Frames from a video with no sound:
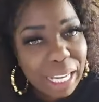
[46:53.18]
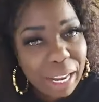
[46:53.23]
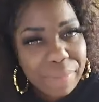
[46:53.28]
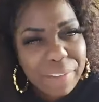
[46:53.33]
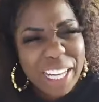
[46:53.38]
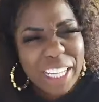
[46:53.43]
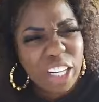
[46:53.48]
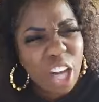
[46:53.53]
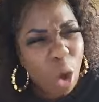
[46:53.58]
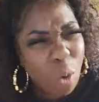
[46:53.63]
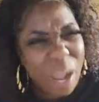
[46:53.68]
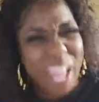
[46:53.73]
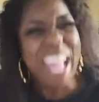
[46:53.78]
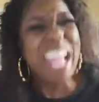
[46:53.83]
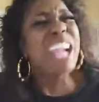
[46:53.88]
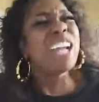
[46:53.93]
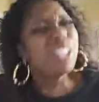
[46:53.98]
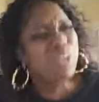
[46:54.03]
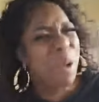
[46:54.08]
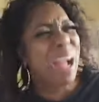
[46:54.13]
even know
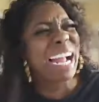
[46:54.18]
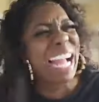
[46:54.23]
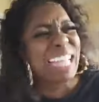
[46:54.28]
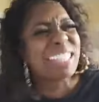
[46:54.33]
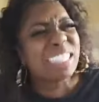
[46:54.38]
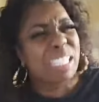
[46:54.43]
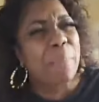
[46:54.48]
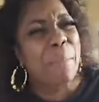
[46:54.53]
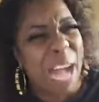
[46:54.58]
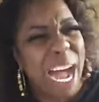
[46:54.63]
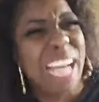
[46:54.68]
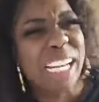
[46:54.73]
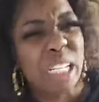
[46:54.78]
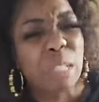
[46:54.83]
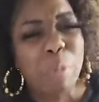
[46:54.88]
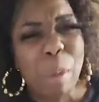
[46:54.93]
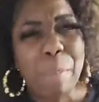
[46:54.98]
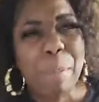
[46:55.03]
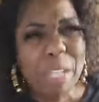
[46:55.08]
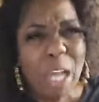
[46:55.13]
it. Do I got some
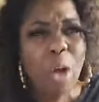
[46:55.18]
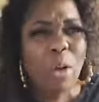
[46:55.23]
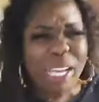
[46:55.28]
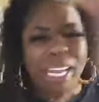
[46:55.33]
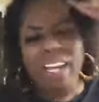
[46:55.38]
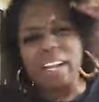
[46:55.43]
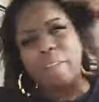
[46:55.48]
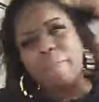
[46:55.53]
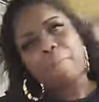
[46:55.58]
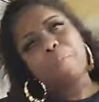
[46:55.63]
honest people on here?